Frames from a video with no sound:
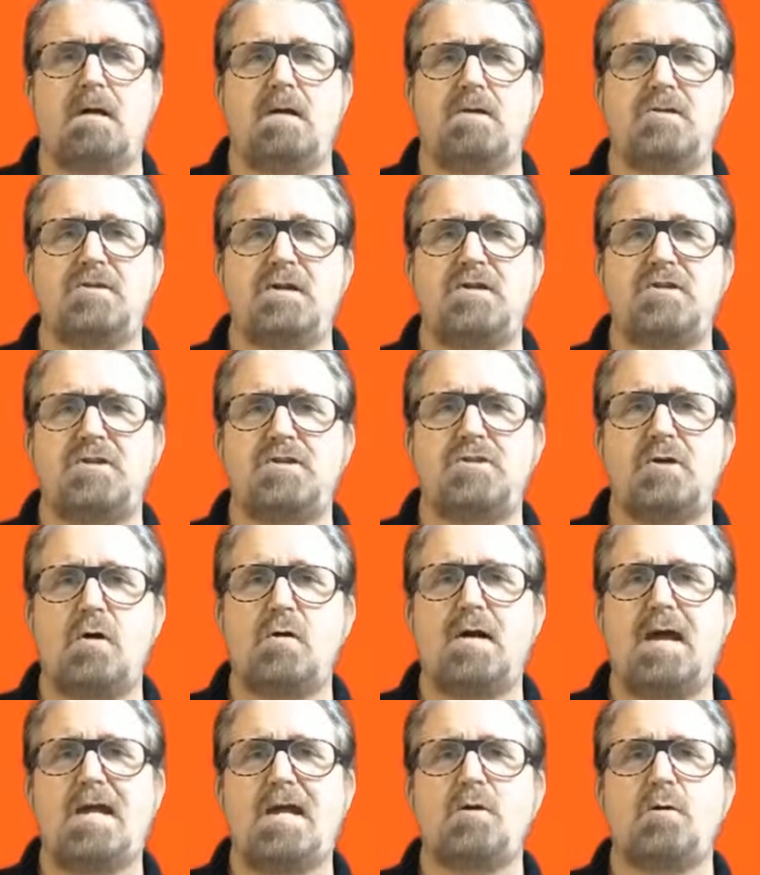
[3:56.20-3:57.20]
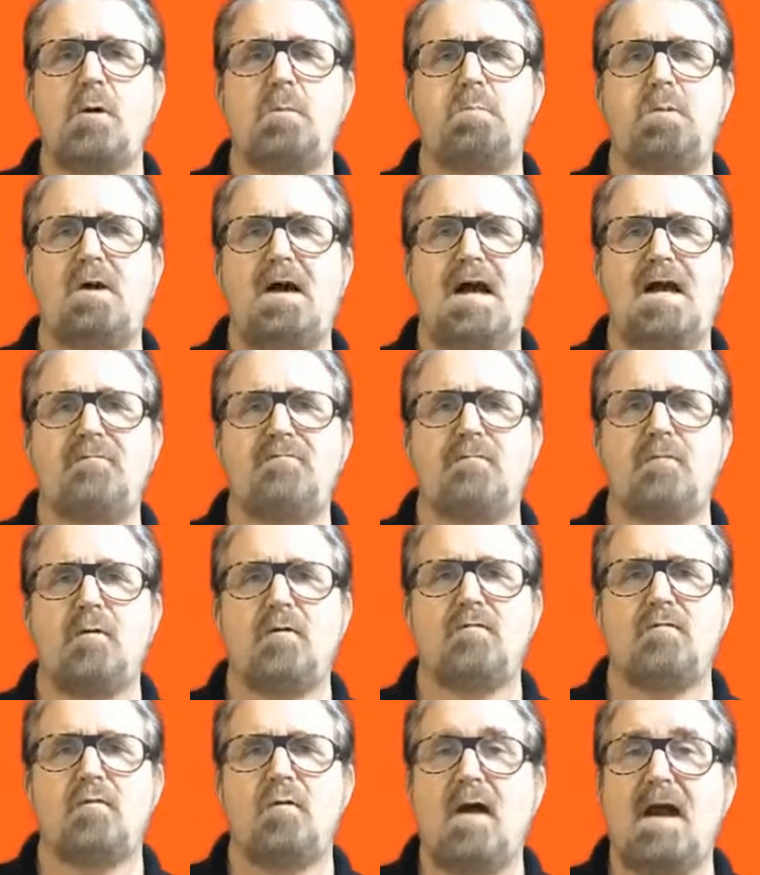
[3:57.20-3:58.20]
Since it's okay to apply for
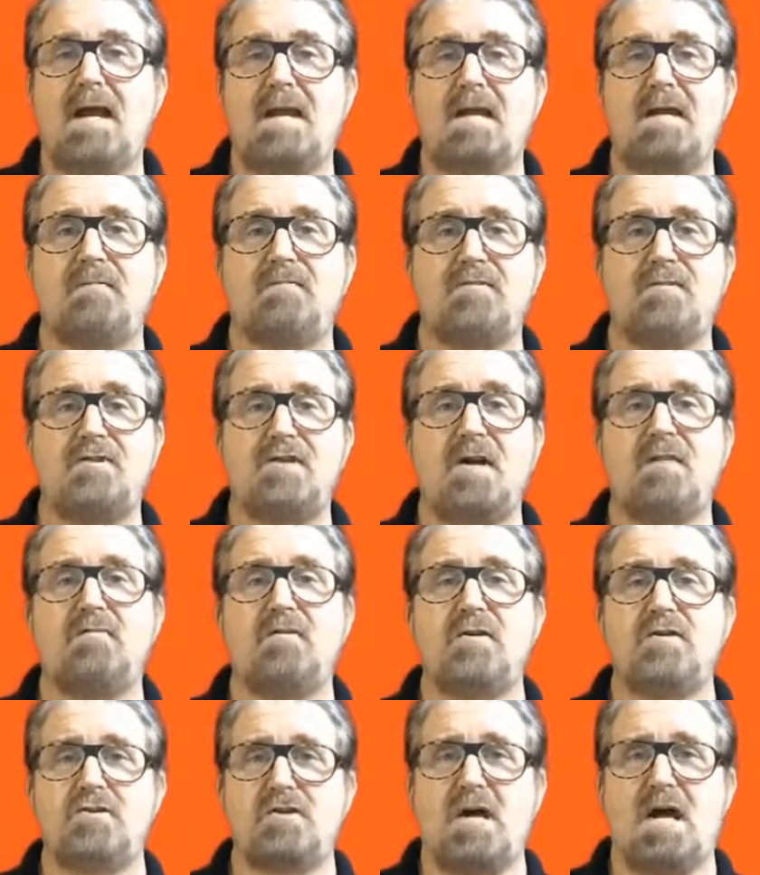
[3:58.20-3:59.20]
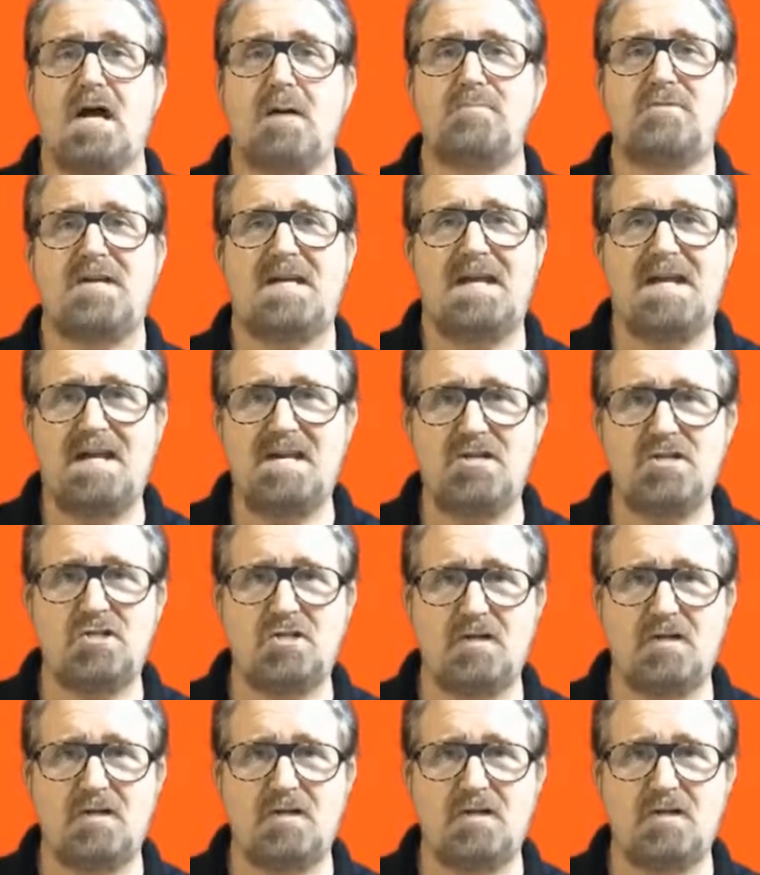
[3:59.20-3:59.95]
a variety of different jobs, each